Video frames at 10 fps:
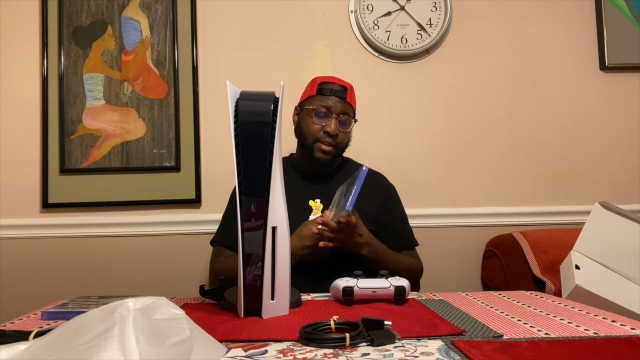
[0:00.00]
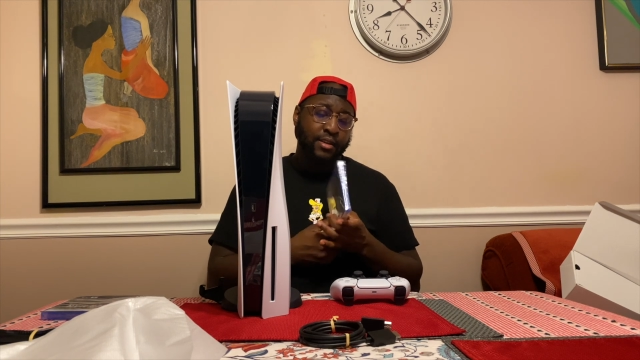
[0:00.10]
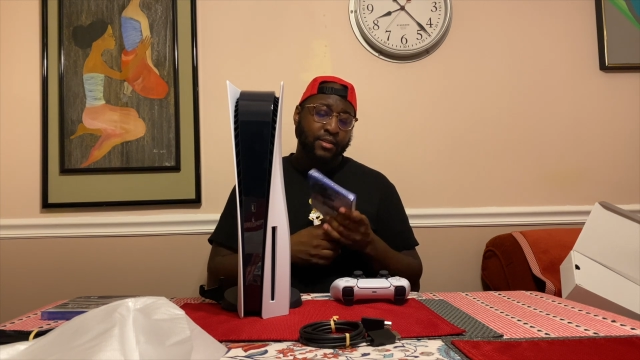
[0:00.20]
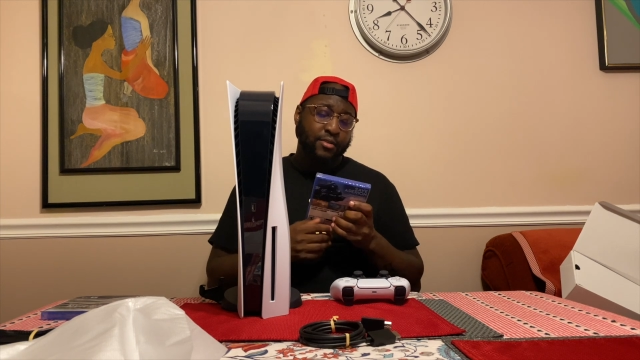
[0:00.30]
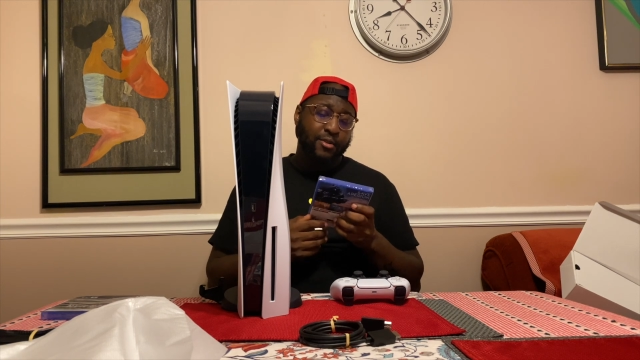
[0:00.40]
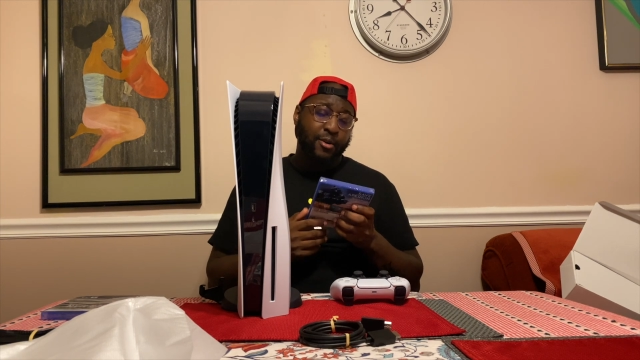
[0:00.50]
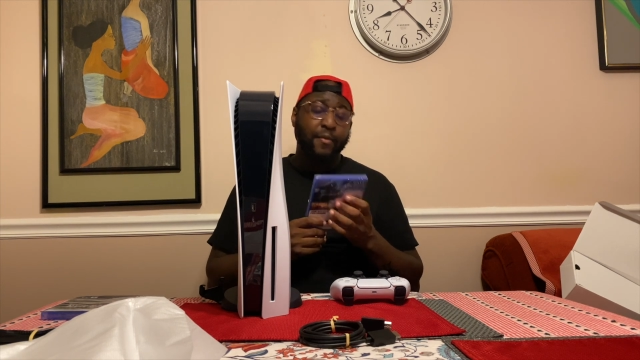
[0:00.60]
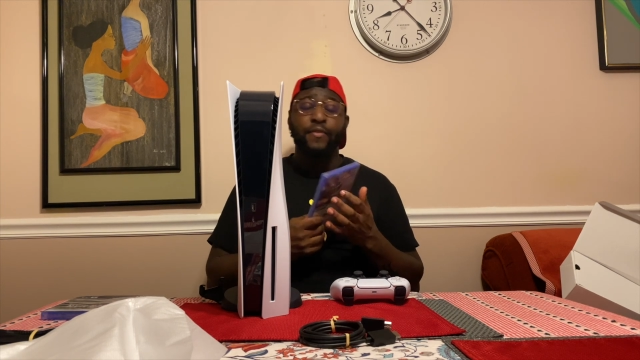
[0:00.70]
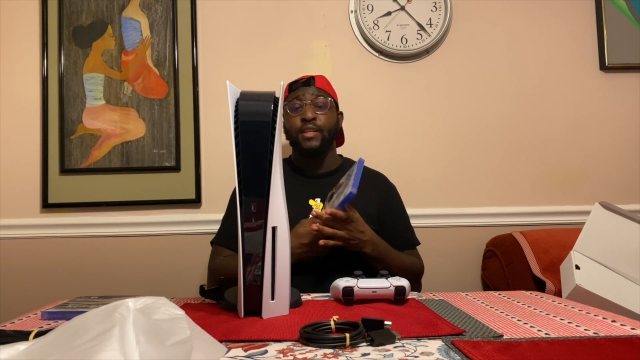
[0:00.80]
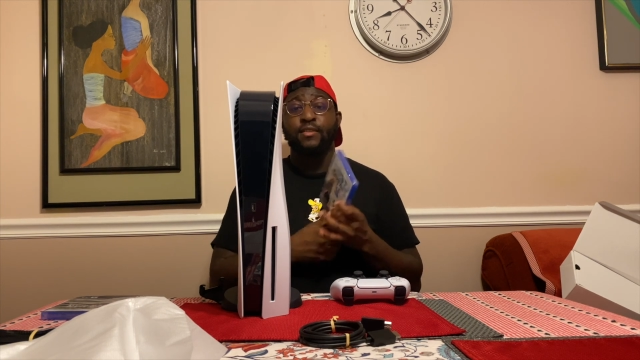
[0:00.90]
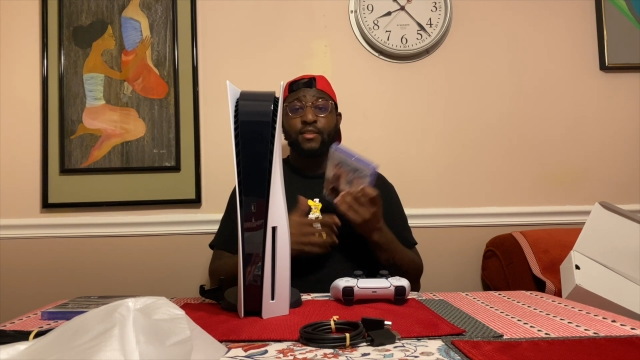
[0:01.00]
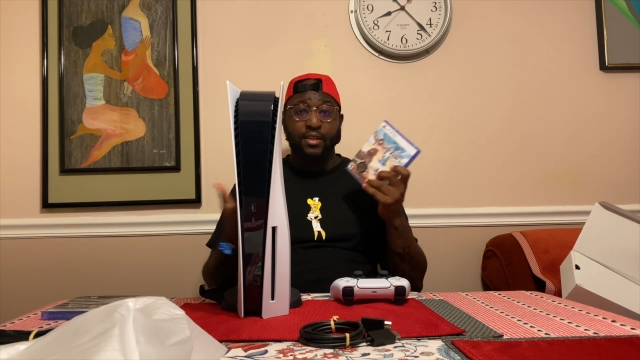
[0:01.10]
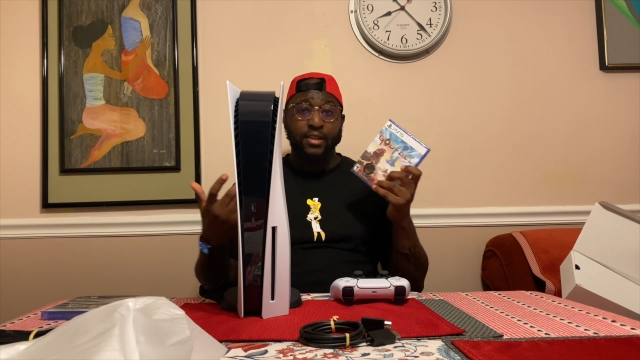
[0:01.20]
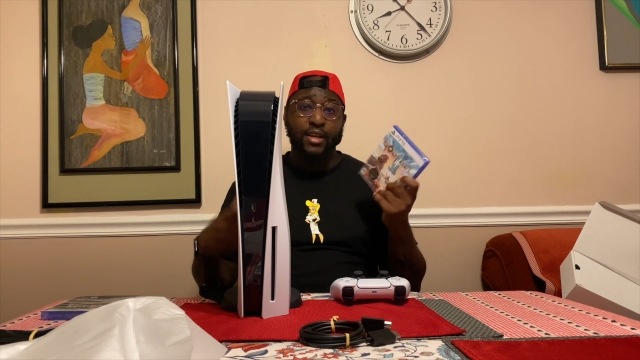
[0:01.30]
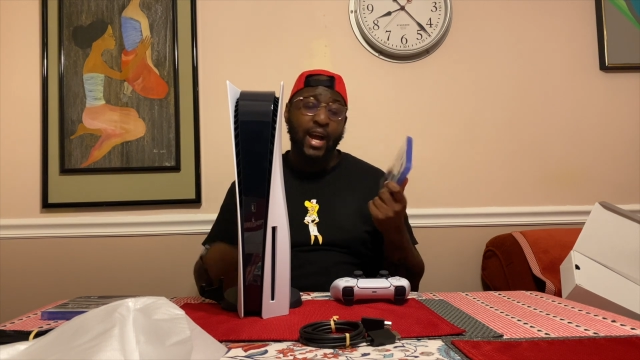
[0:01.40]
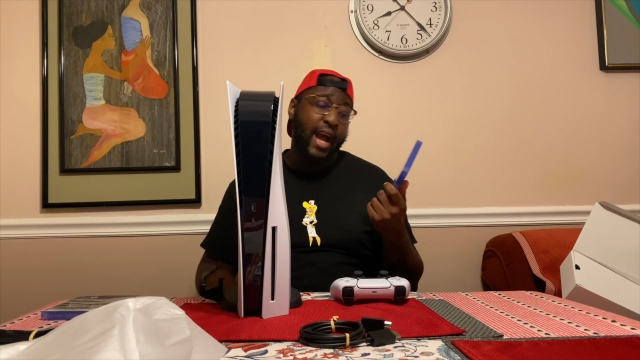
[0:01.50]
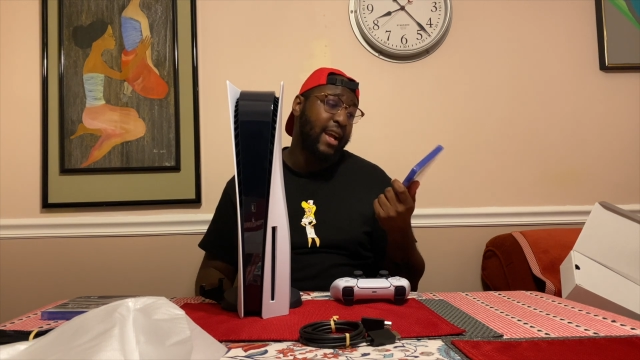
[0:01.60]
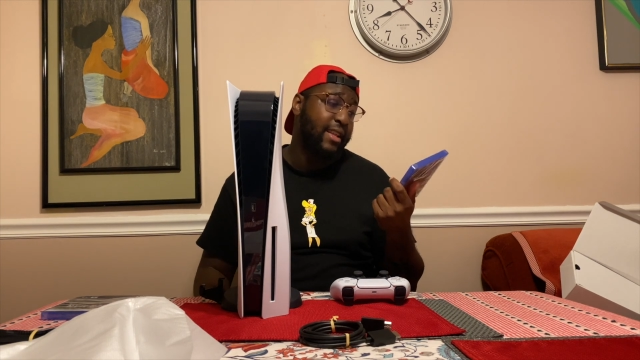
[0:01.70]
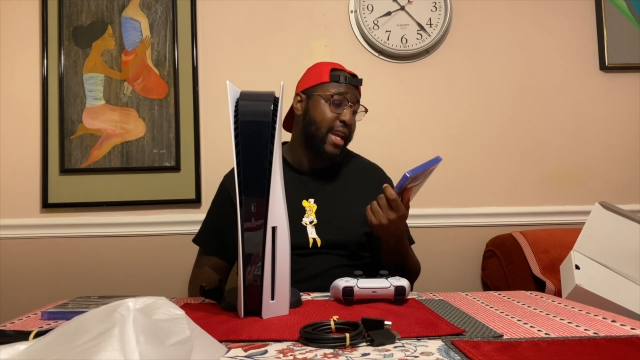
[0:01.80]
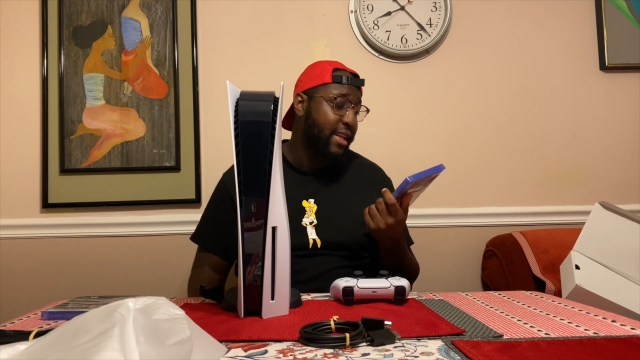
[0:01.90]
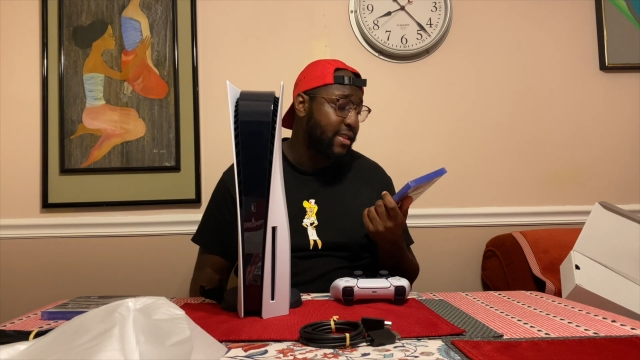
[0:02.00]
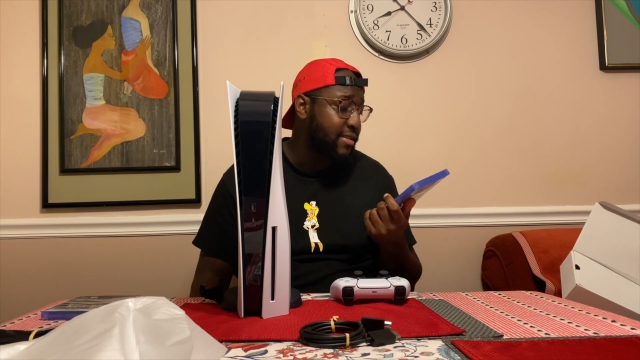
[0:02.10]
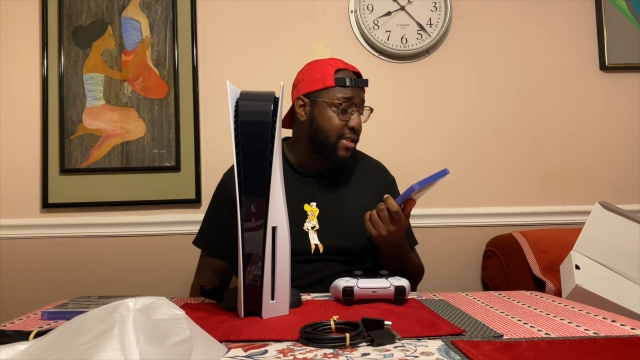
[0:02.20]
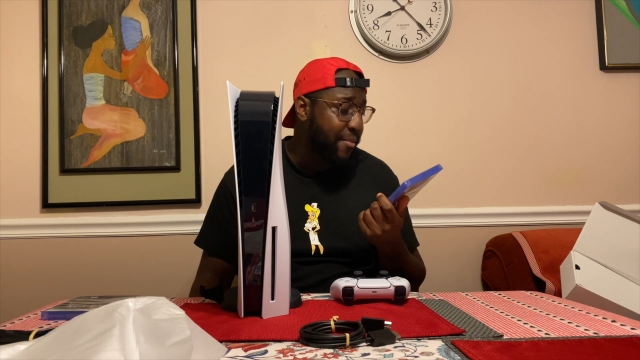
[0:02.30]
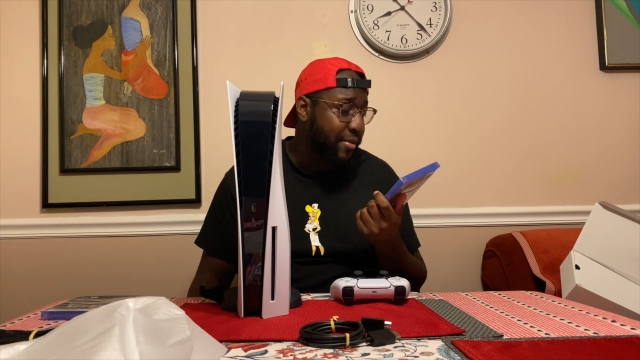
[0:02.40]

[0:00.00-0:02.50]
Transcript: so hopefully it's good. I like this type of